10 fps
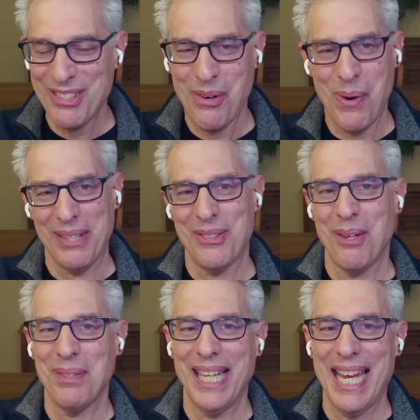
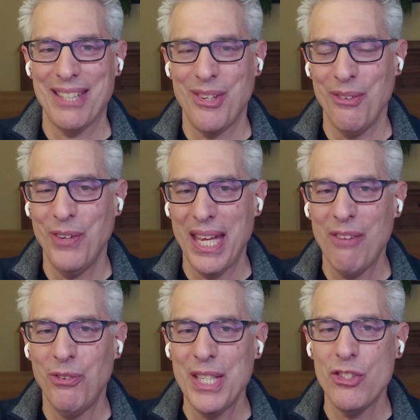question I'm going to ask you.
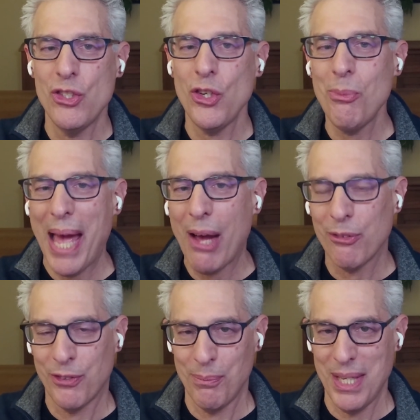If we zoom
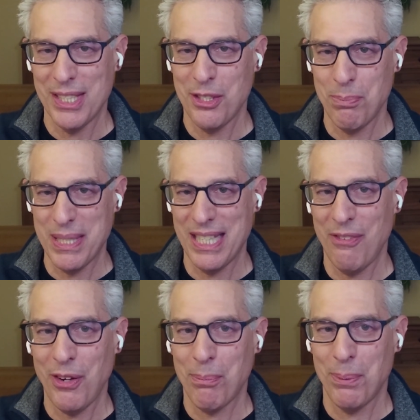out from these
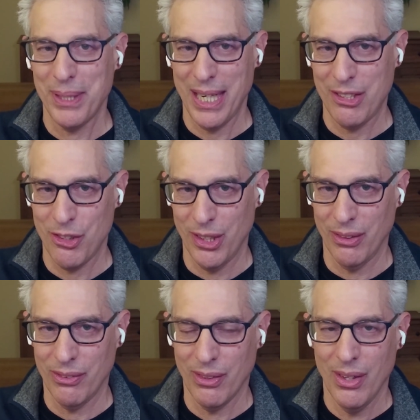specific
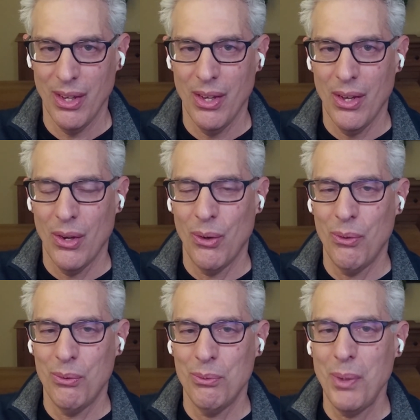predictions,
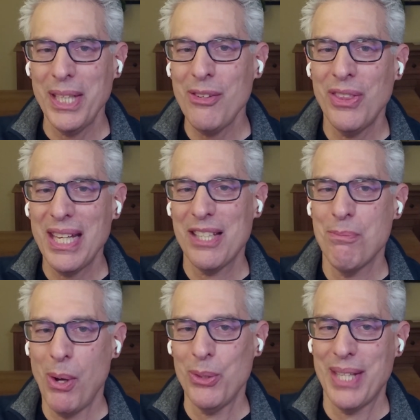what do you think
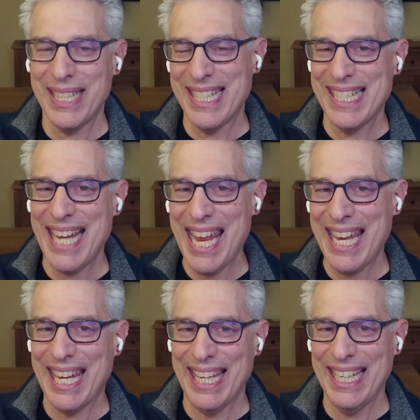is most at
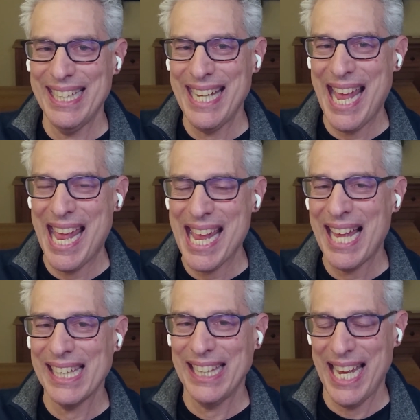stake in the
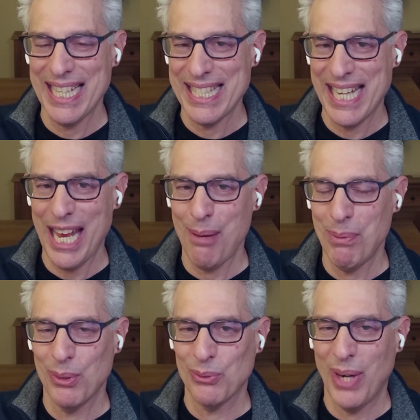AI
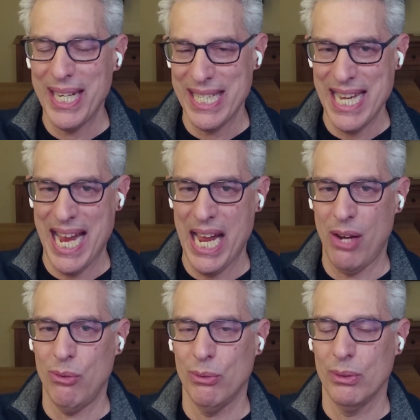landscape right
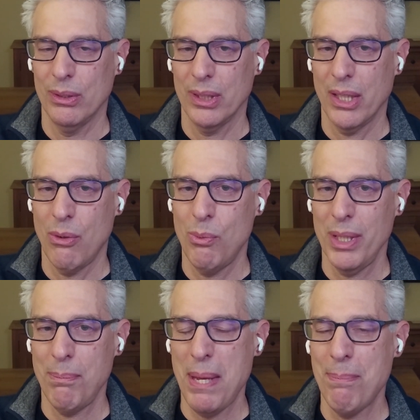now? Like,
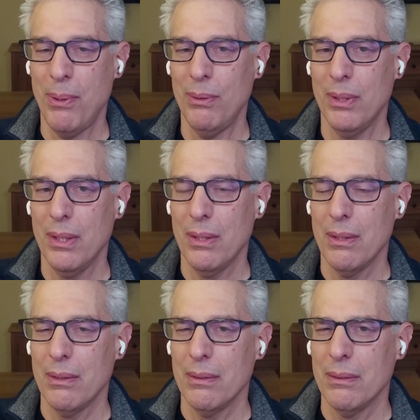what do people
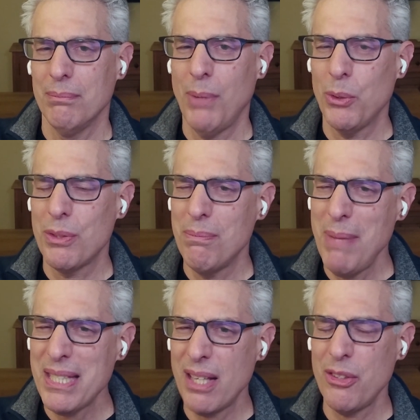most
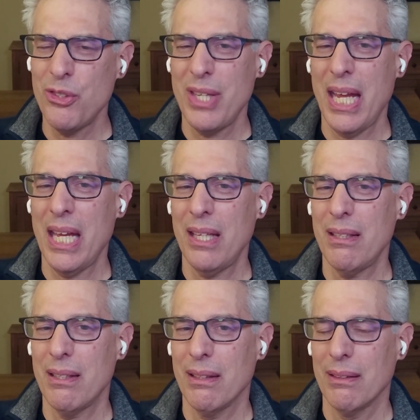
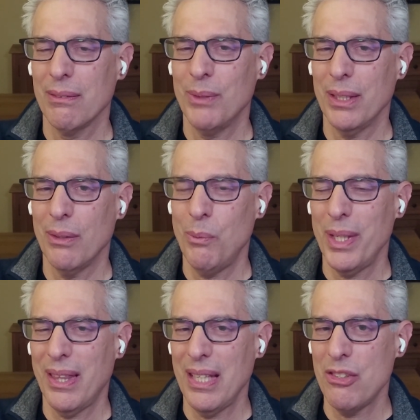misunderstand?
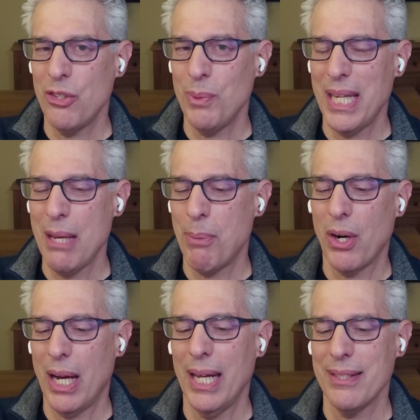What things should we keep
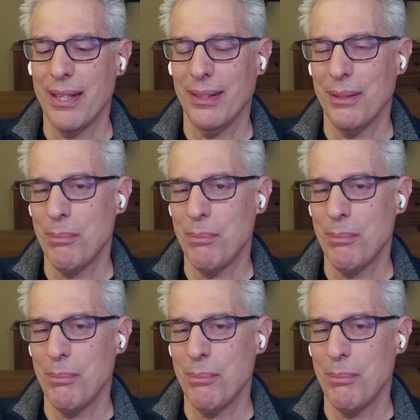our eyes on the